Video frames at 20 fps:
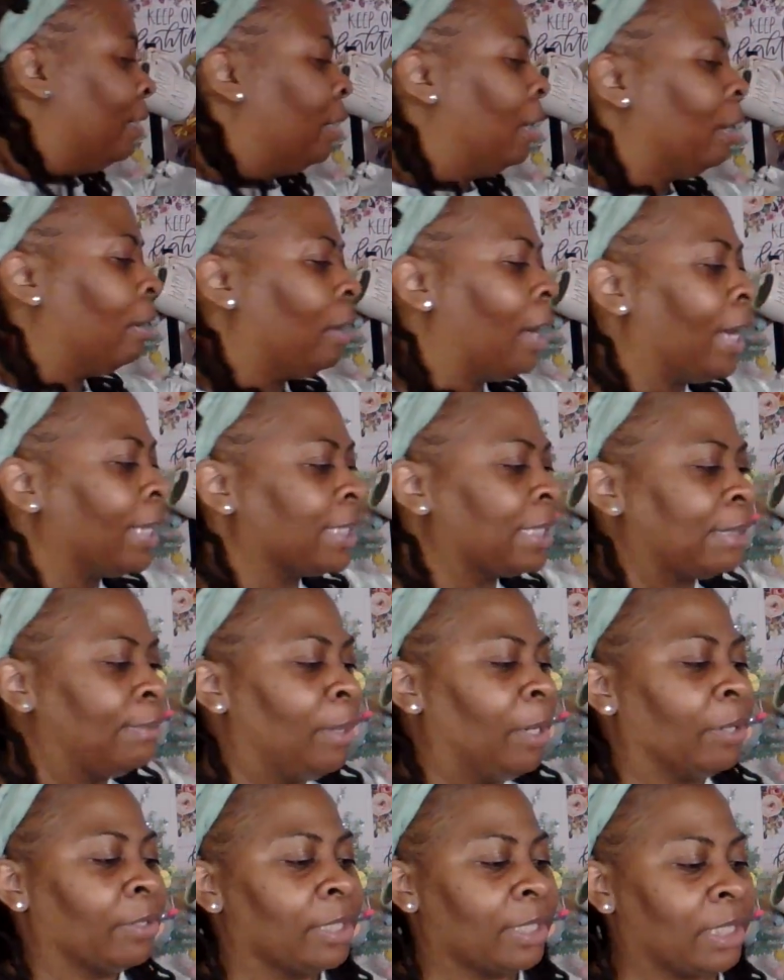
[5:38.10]
Oh, I
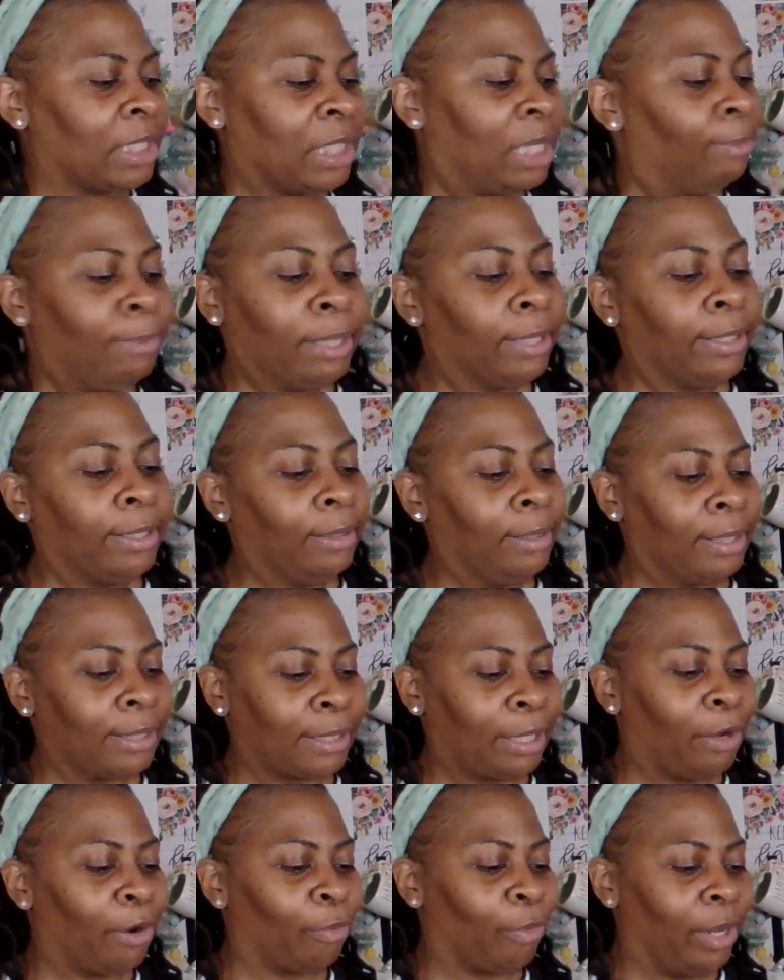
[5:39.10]
smell the cinnamon
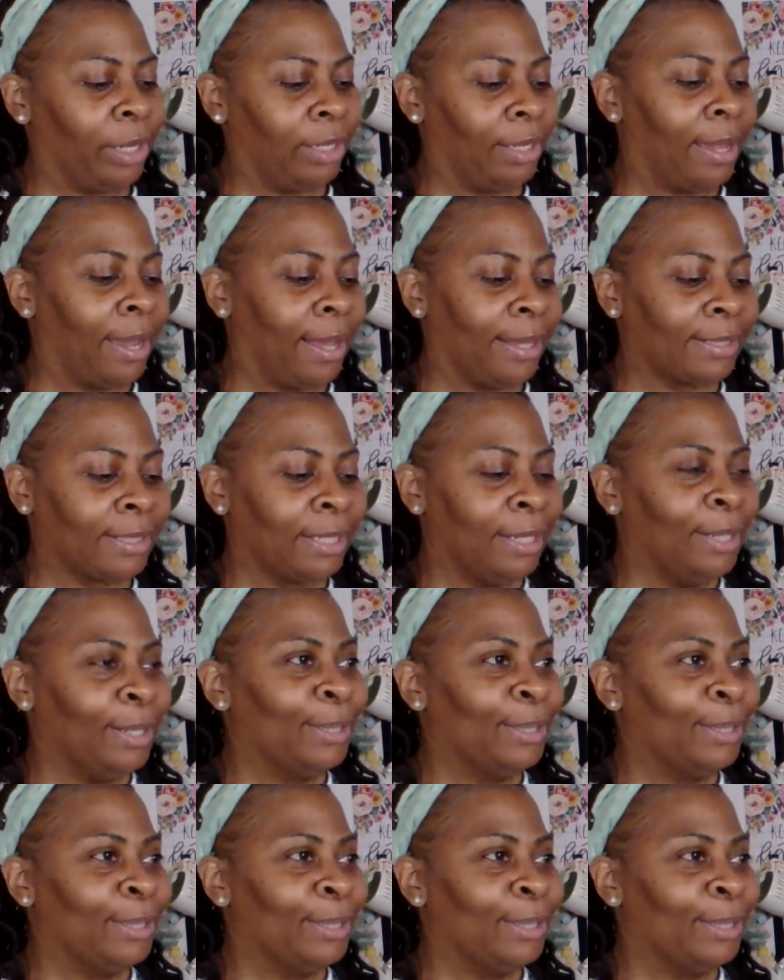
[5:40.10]
goodness already, guys.